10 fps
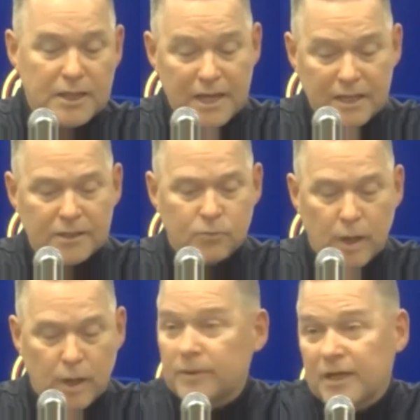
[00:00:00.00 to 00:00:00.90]
end, we're
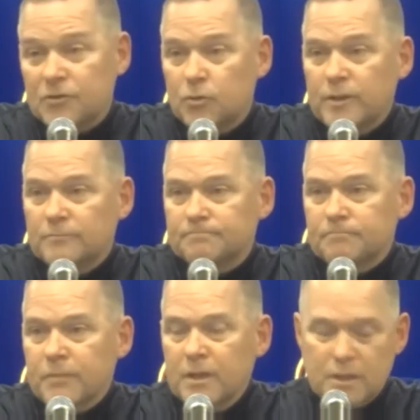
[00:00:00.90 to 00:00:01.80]
able to get the win.
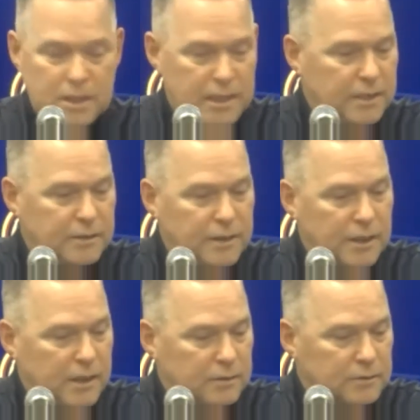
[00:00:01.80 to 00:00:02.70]
And
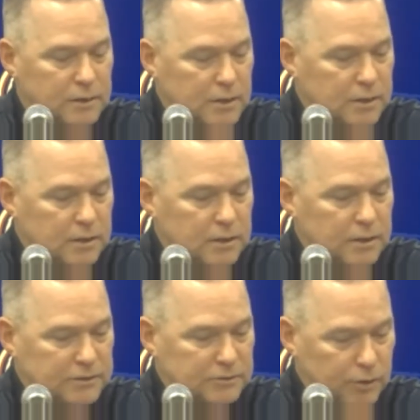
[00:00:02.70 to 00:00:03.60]

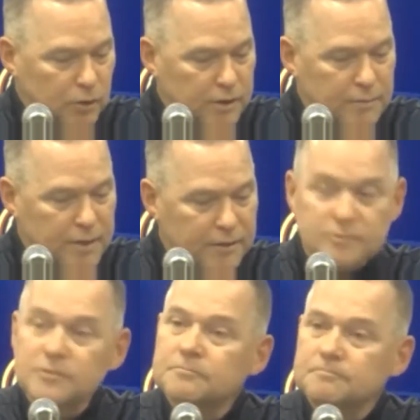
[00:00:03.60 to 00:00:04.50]
that's really all that matters.